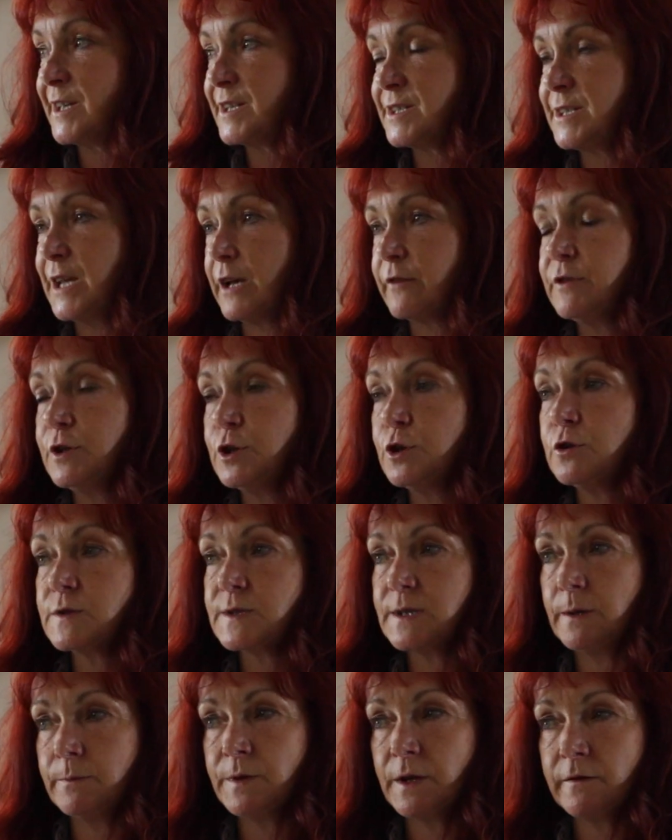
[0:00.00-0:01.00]
It's definitely not
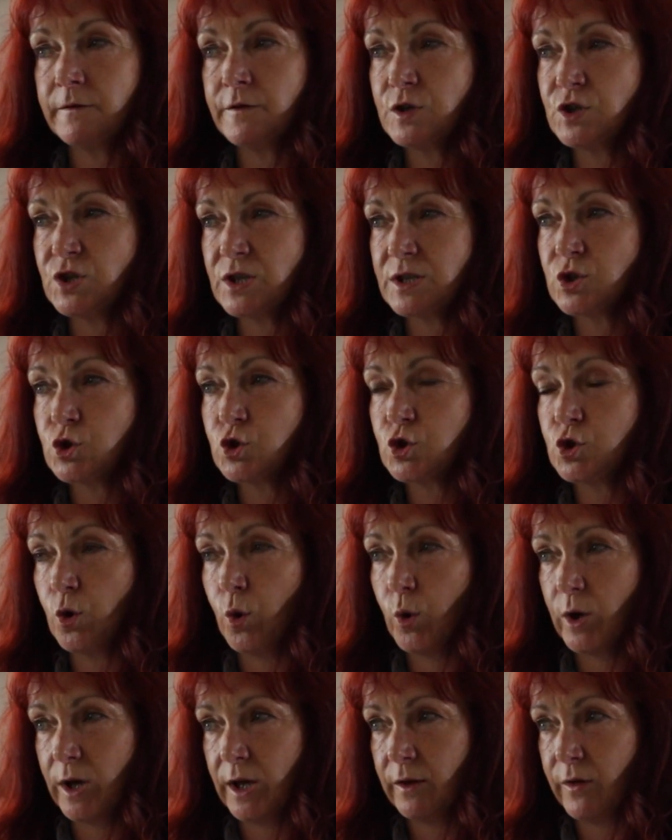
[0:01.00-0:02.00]
something for just
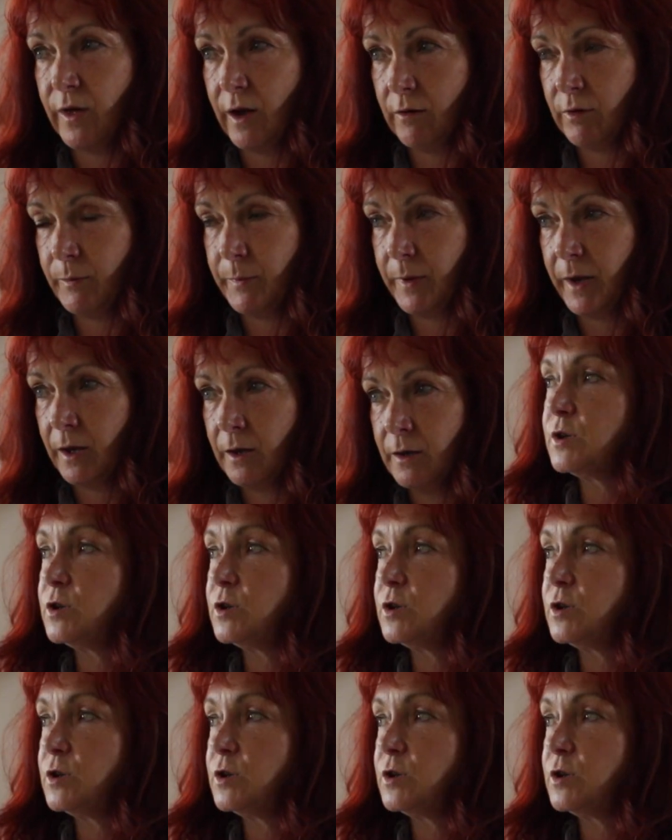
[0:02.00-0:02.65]
talking therapy.